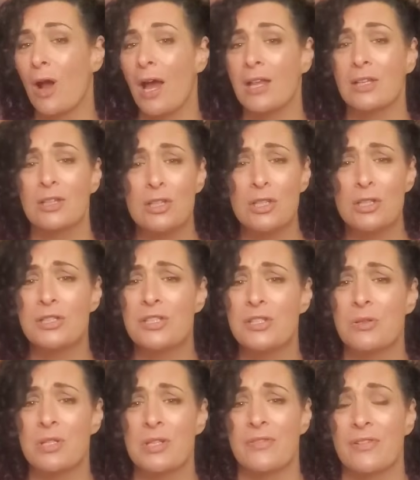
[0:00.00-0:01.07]
I look so
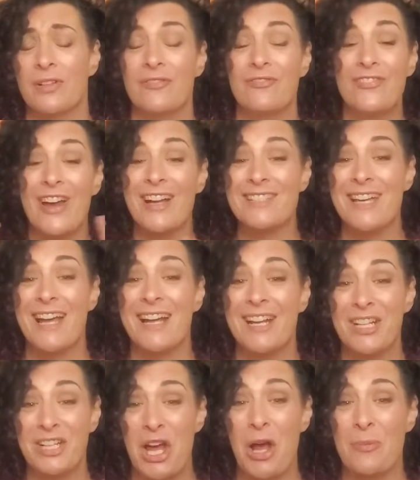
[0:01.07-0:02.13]
different. In fact, I got a
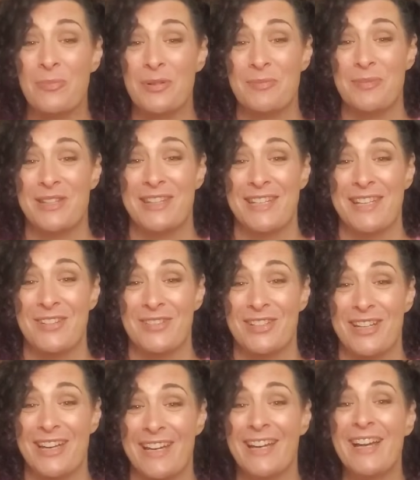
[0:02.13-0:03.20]
compliment the other
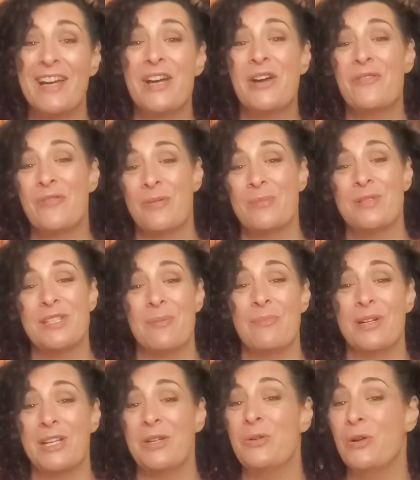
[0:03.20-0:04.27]
day from
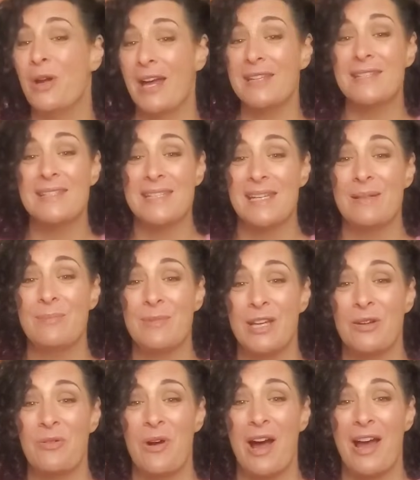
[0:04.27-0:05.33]
somebody who hadn't seen me in a
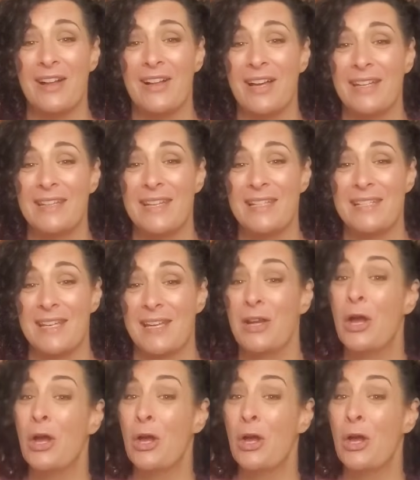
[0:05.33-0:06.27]
while, and they said,